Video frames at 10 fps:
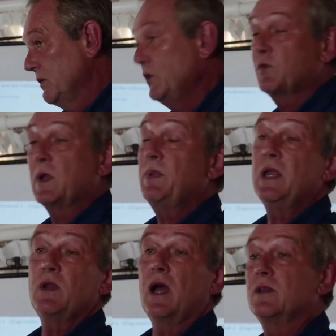When you've
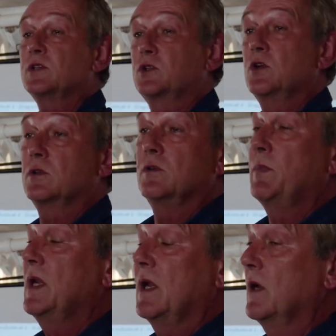been down this route and
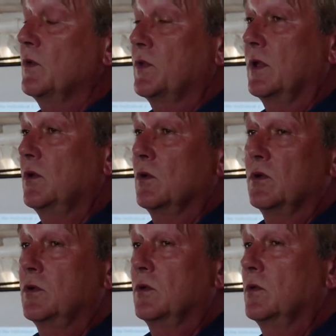you've been down to a thing,
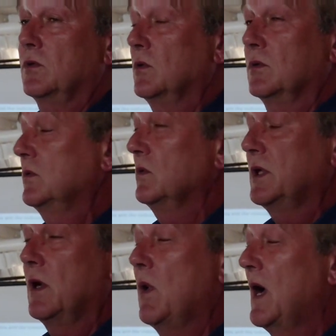you, you, you, you'll
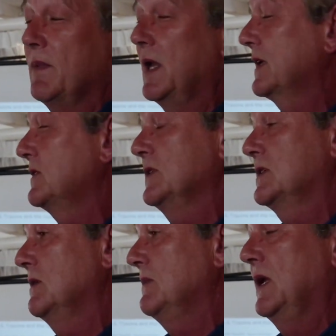know why I'm an
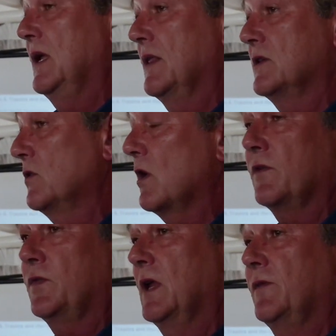activist and many others. The
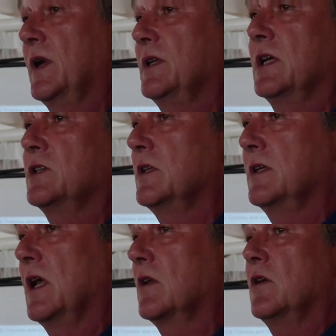Rockefeller Foundation, the
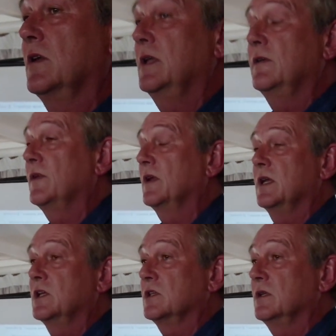Dale Carnegie
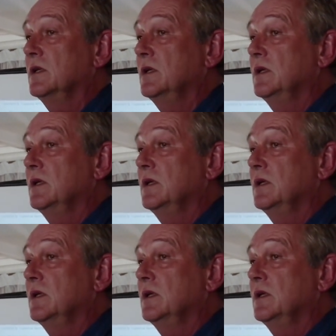Foundation,